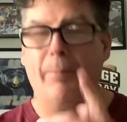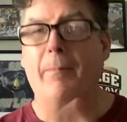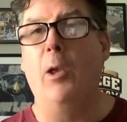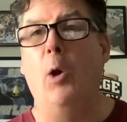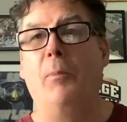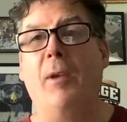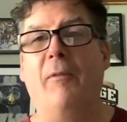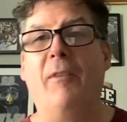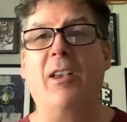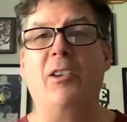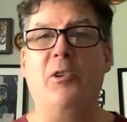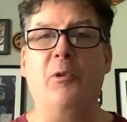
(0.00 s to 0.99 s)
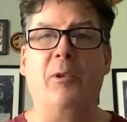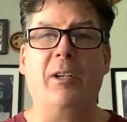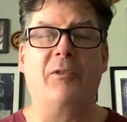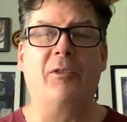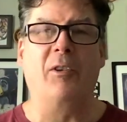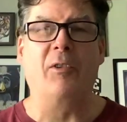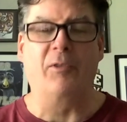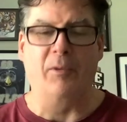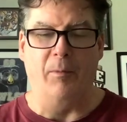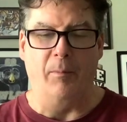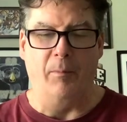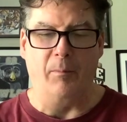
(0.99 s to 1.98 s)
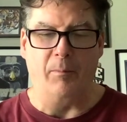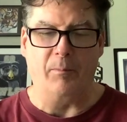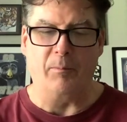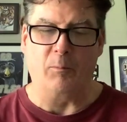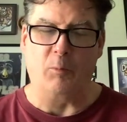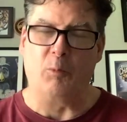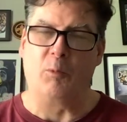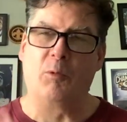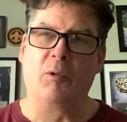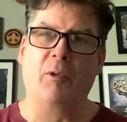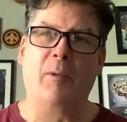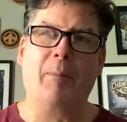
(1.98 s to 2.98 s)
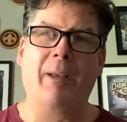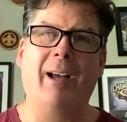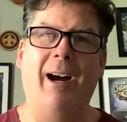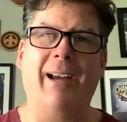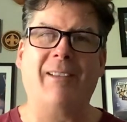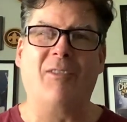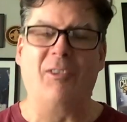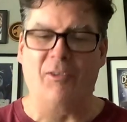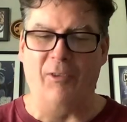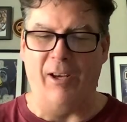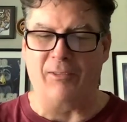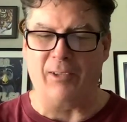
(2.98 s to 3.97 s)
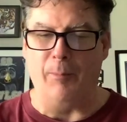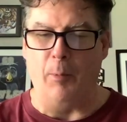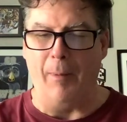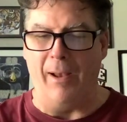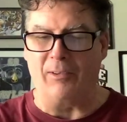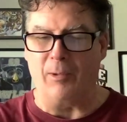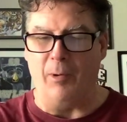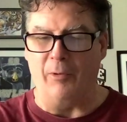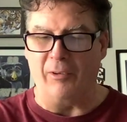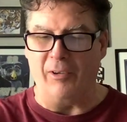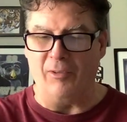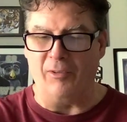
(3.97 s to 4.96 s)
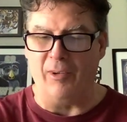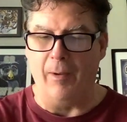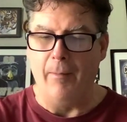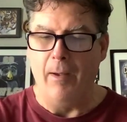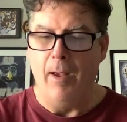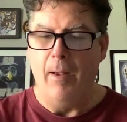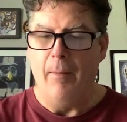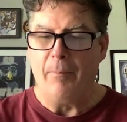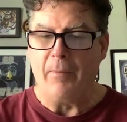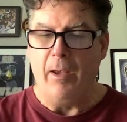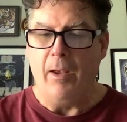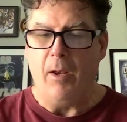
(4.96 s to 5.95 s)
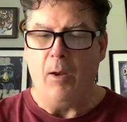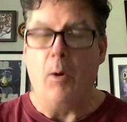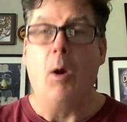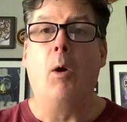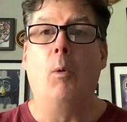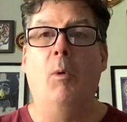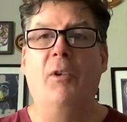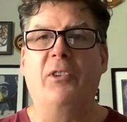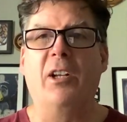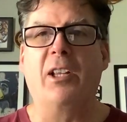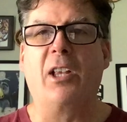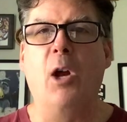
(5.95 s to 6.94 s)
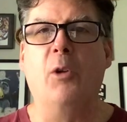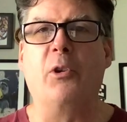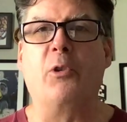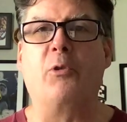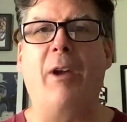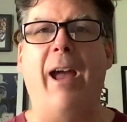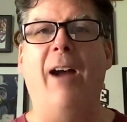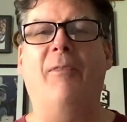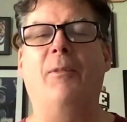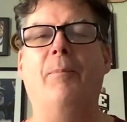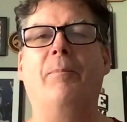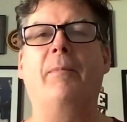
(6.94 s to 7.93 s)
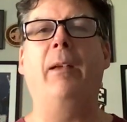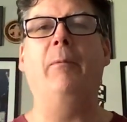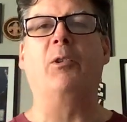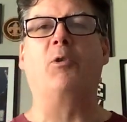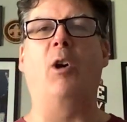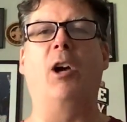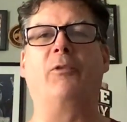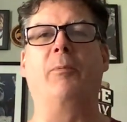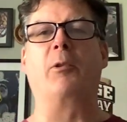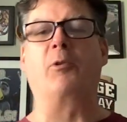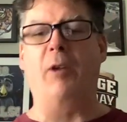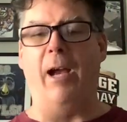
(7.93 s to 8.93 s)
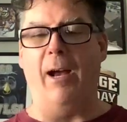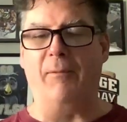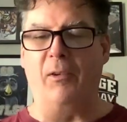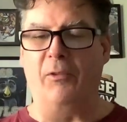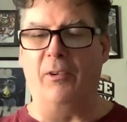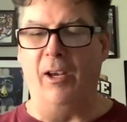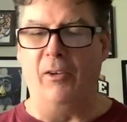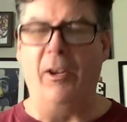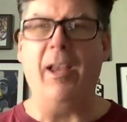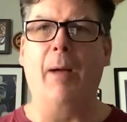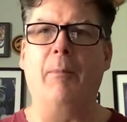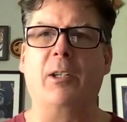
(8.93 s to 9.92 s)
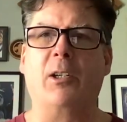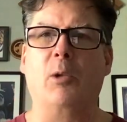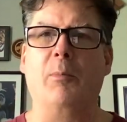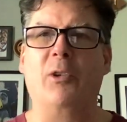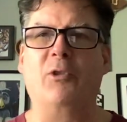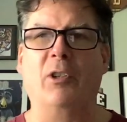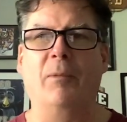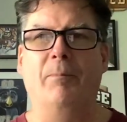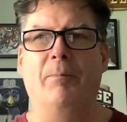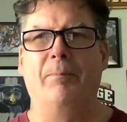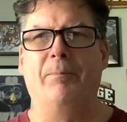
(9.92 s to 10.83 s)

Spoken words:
Helped FAU get to some really big heights these last couple basketball seasons. Was going to go to draft. He withdraws from the draft and says, hey, I'm going to go to Michigan.